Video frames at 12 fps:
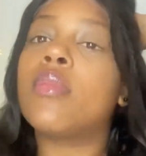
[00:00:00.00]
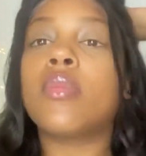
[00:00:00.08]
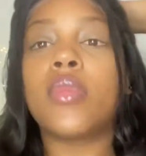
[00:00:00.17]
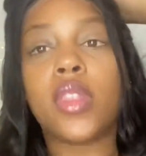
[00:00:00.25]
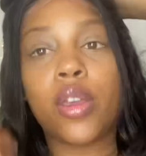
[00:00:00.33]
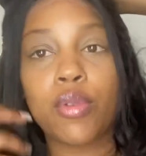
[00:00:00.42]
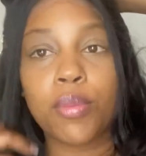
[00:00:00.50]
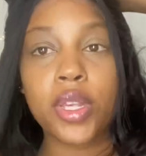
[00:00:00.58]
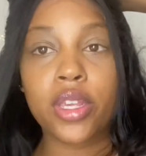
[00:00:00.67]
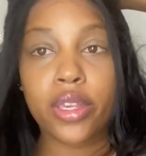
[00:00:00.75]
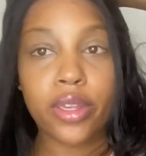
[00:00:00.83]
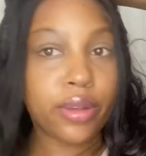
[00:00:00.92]
That would be
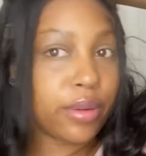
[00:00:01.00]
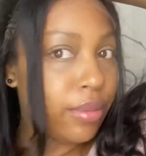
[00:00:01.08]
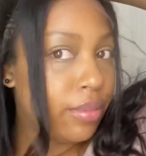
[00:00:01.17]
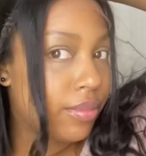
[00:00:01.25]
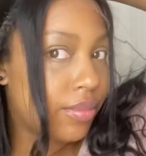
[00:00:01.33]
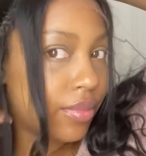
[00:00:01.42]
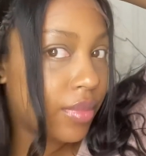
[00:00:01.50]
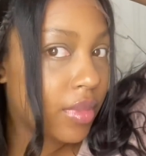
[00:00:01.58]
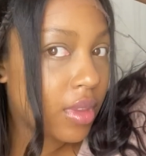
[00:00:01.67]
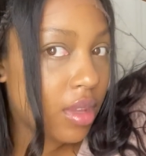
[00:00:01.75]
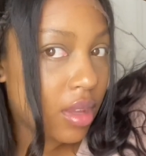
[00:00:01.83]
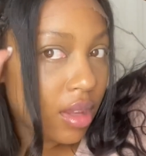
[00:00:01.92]
cute.
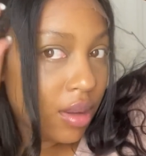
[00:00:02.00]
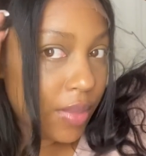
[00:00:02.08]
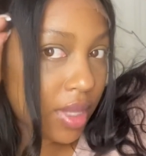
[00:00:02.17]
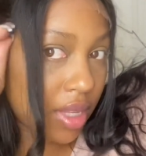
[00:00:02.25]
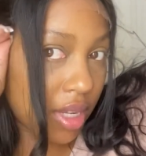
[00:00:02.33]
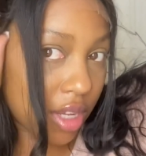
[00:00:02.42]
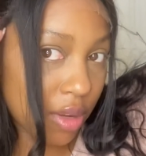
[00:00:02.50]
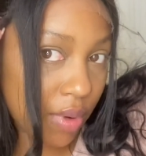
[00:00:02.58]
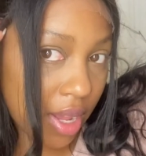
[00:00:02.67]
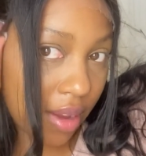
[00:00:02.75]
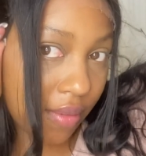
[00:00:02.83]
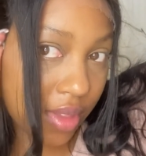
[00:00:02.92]
But then you would
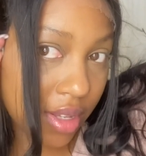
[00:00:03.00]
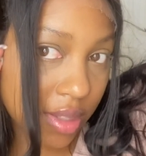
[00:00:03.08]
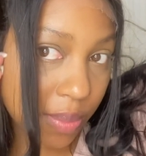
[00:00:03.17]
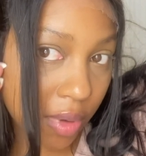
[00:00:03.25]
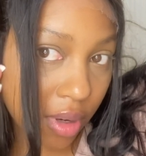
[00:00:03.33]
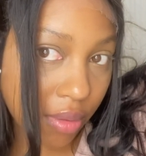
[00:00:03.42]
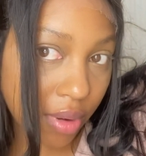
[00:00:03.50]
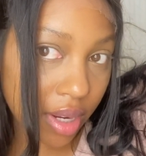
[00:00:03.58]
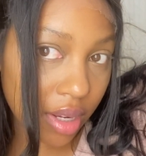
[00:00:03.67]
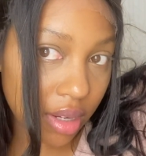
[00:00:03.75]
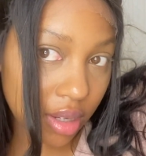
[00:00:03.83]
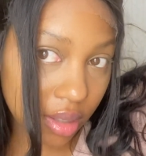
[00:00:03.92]
have this part right
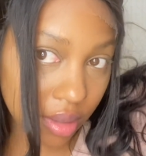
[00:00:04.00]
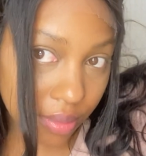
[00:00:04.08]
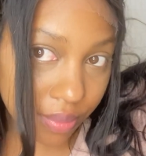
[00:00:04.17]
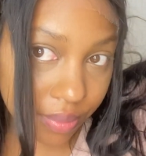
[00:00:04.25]
here.